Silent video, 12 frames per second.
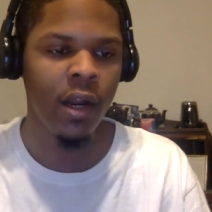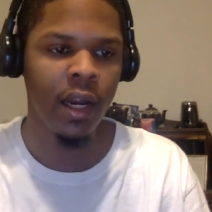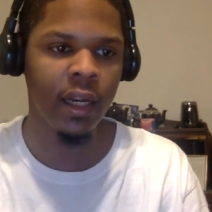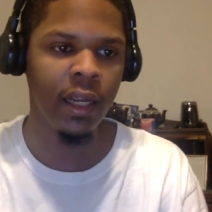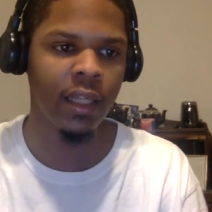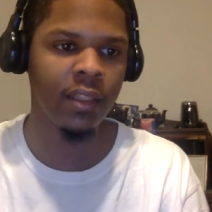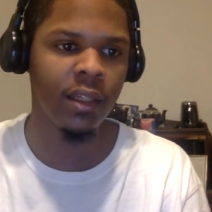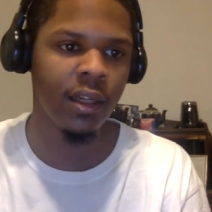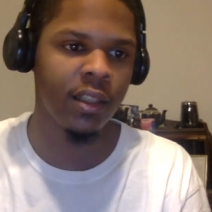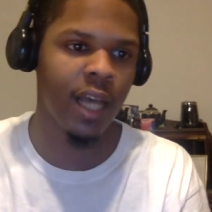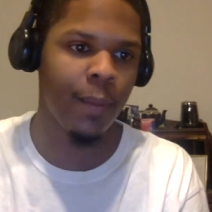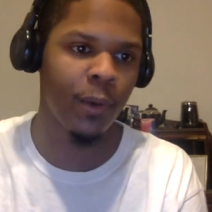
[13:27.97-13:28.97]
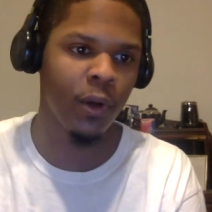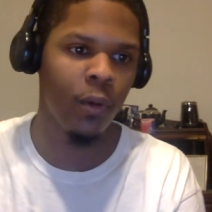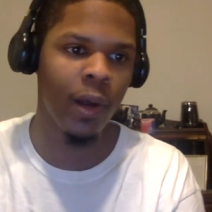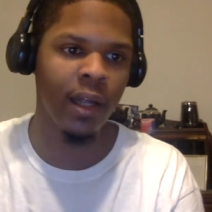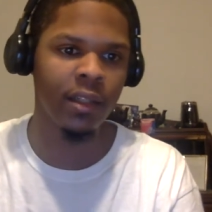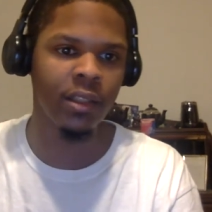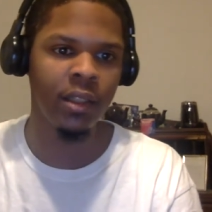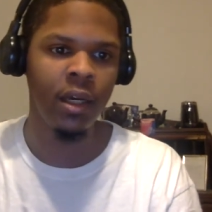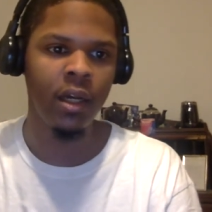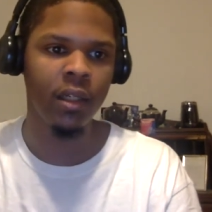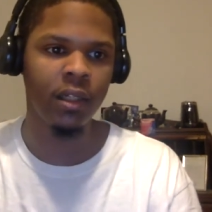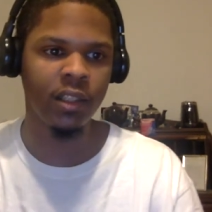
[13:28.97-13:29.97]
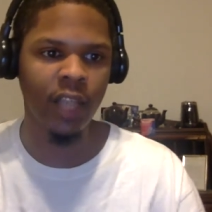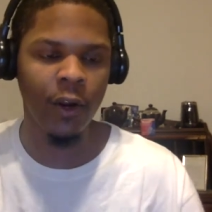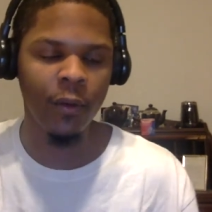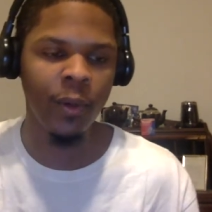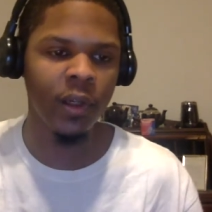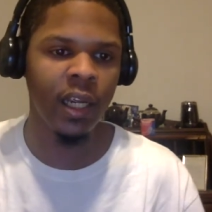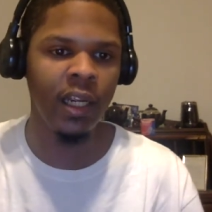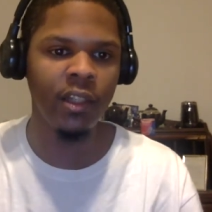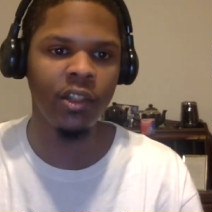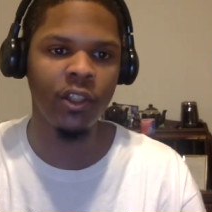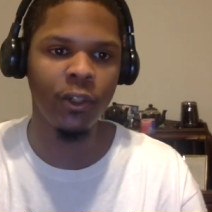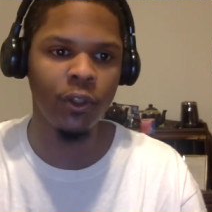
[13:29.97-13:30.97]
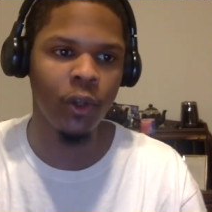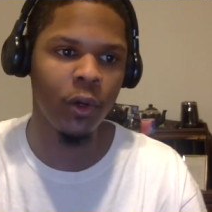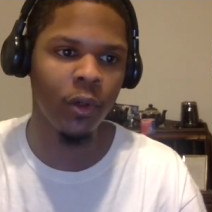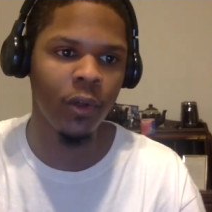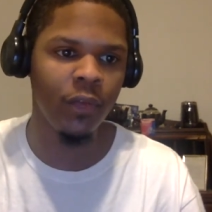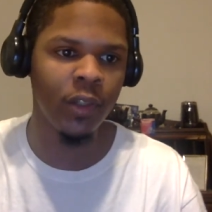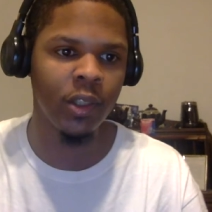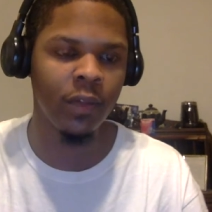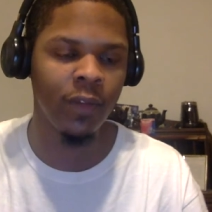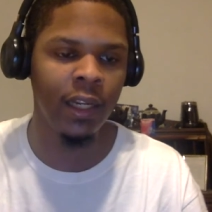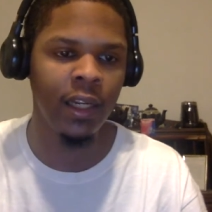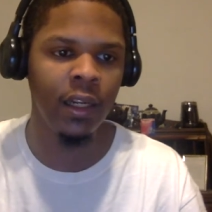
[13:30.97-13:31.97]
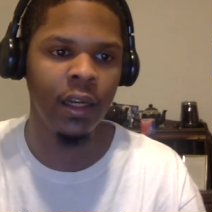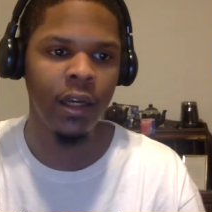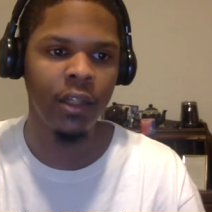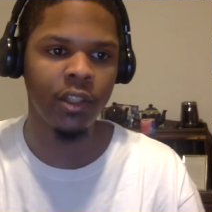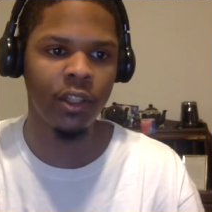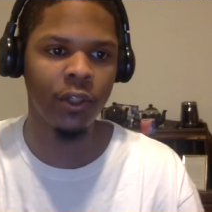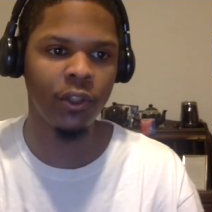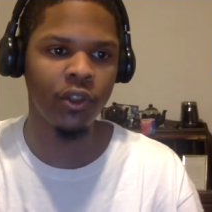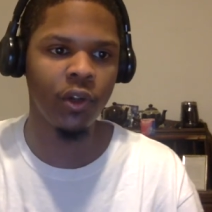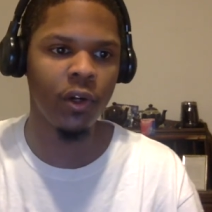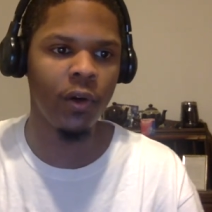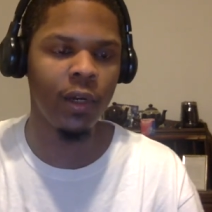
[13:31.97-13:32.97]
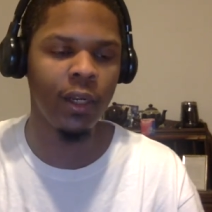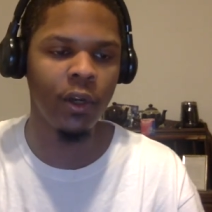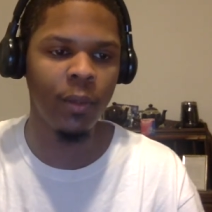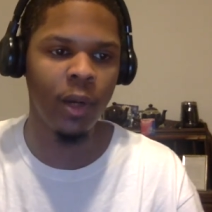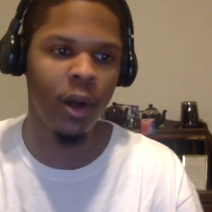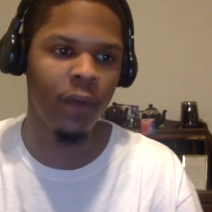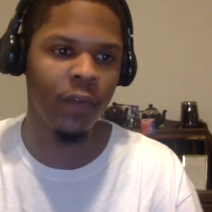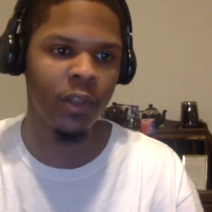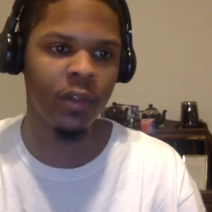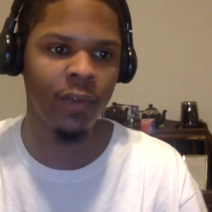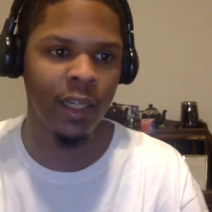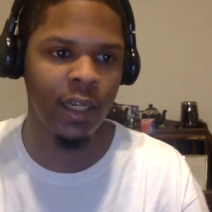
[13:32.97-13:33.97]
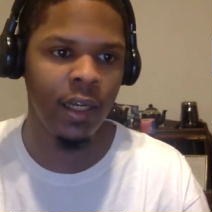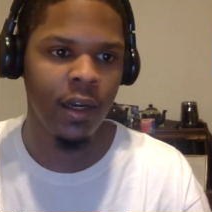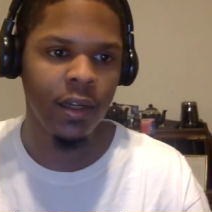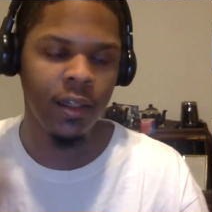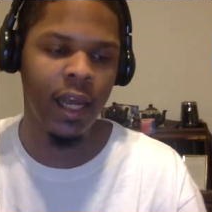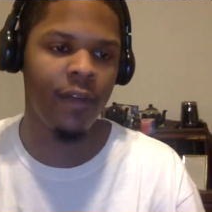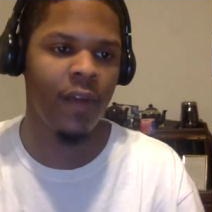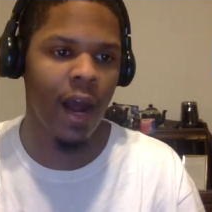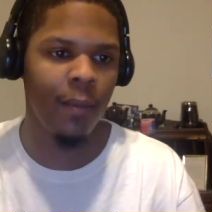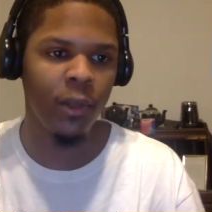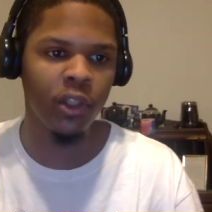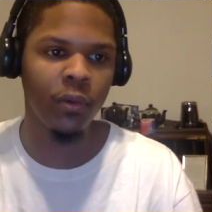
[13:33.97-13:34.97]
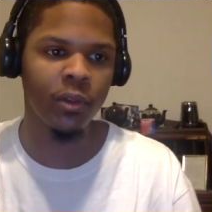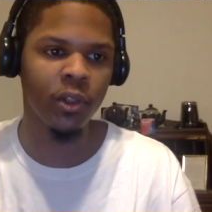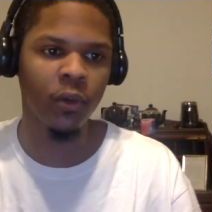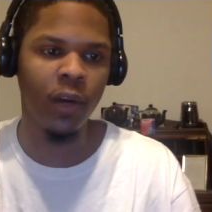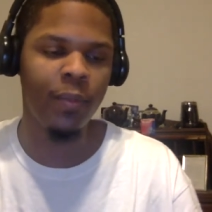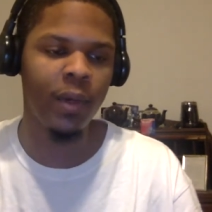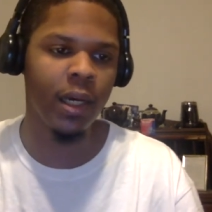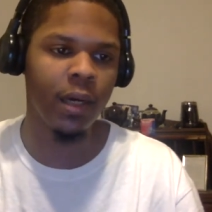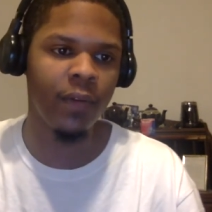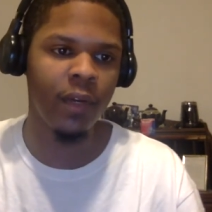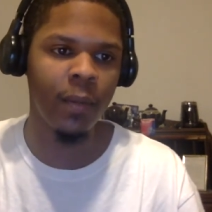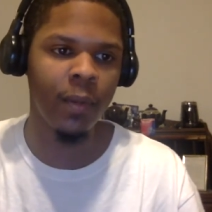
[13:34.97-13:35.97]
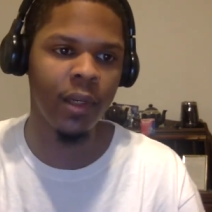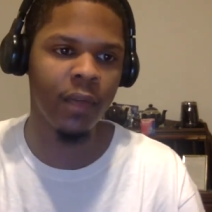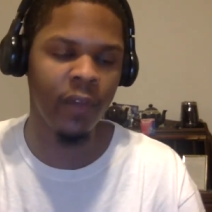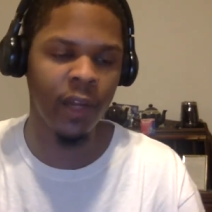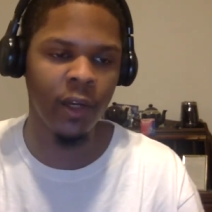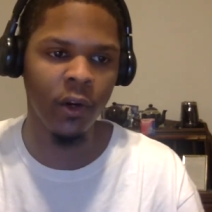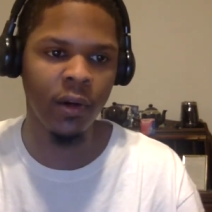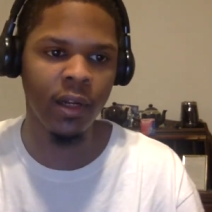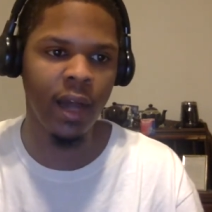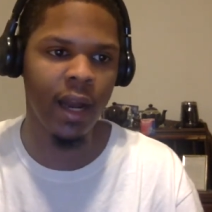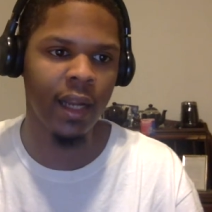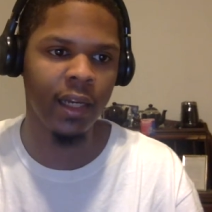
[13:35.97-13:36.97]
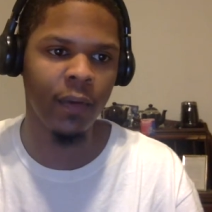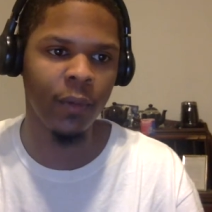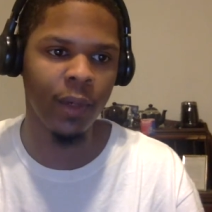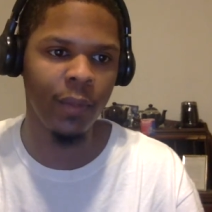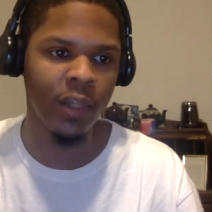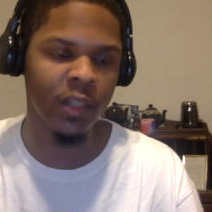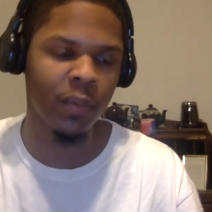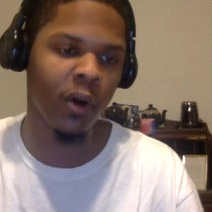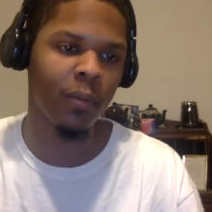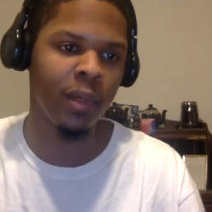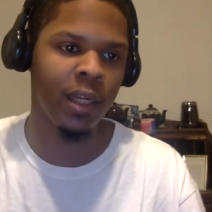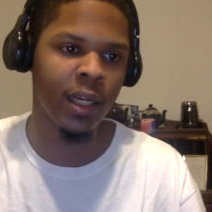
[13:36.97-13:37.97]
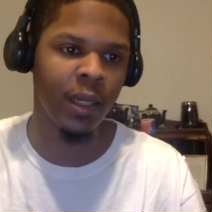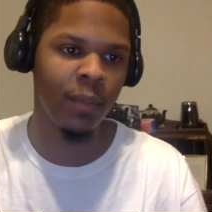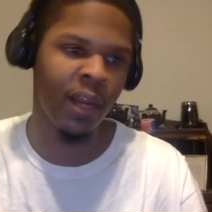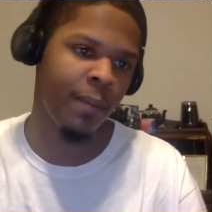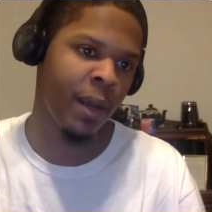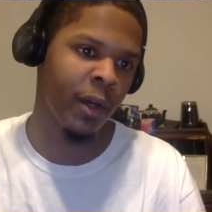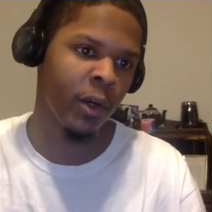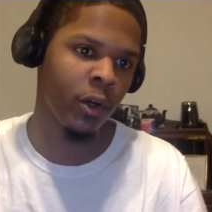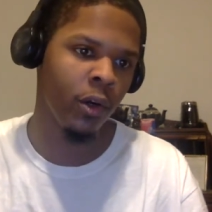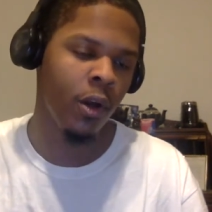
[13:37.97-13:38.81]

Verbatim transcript: and getting to the top of the West. The Sacramento Kings still struggle defensively, still struggle a little bit offensively. Davion Mitchell was a great pickup for them, a defender and a guy that can really be a spark plug and a playmaker